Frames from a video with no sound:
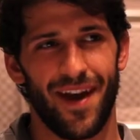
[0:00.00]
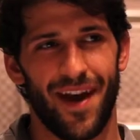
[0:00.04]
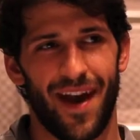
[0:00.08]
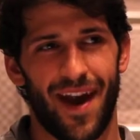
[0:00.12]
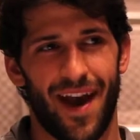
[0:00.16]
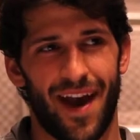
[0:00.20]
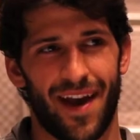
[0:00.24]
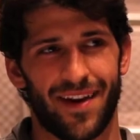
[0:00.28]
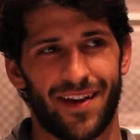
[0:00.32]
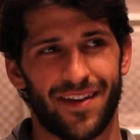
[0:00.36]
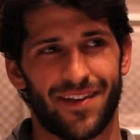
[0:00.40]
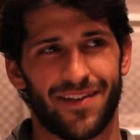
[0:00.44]

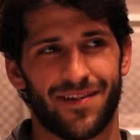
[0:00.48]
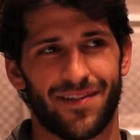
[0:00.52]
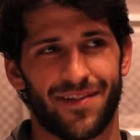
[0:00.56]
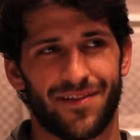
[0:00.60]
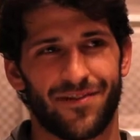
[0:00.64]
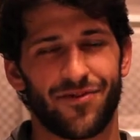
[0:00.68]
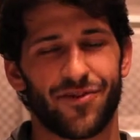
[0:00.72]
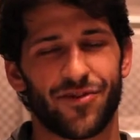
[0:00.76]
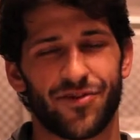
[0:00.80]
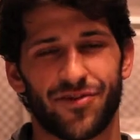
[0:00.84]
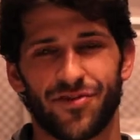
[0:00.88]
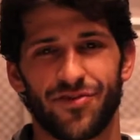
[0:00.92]
and it's
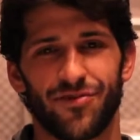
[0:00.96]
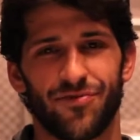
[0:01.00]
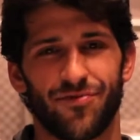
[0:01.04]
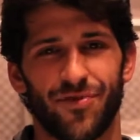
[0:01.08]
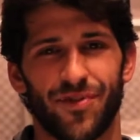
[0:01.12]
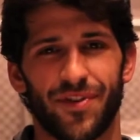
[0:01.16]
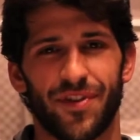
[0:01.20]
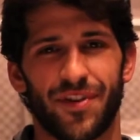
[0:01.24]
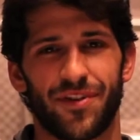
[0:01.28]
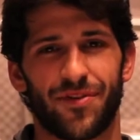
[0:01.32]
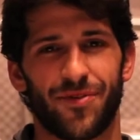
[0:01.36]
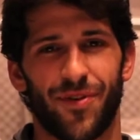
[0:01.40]
just
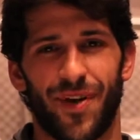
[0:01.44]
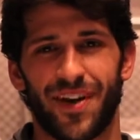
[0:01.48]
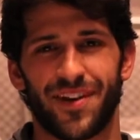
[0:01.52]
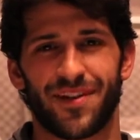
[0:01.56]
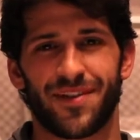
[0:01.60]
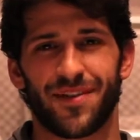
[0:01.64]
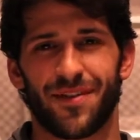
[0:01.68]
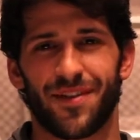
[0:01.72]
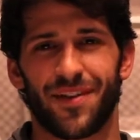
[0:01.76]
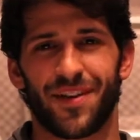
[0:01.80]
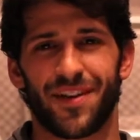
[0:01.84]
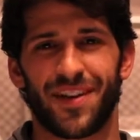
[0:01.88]
really great to